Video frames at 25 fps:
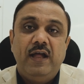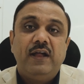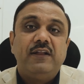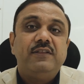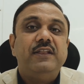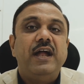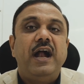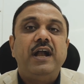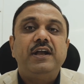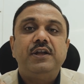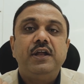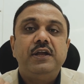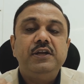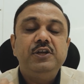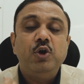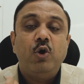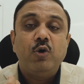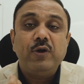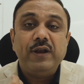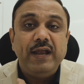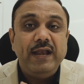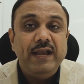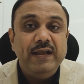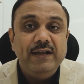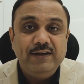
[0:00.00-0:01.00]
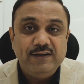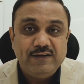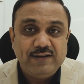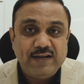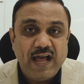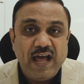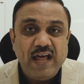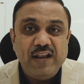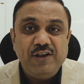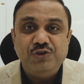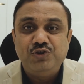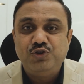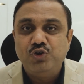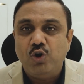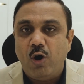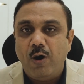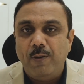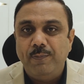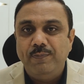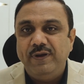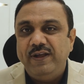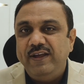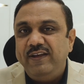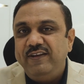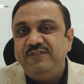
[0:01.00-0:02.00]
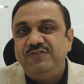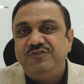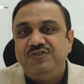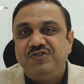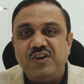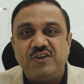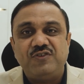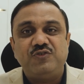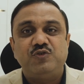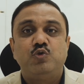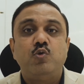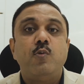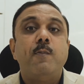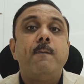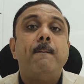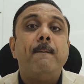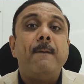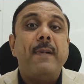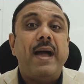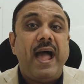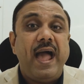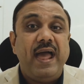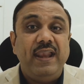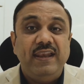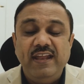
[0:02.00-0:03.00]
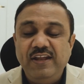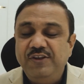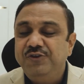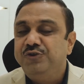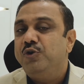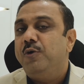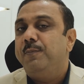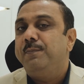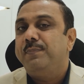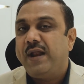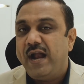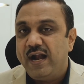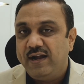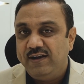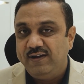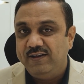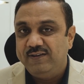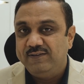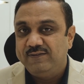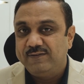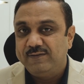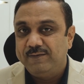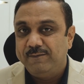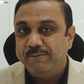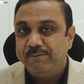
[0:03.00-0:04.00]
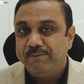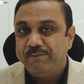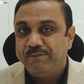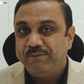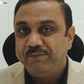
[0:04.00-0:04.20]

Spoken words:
that your entire job is just to manage your practice.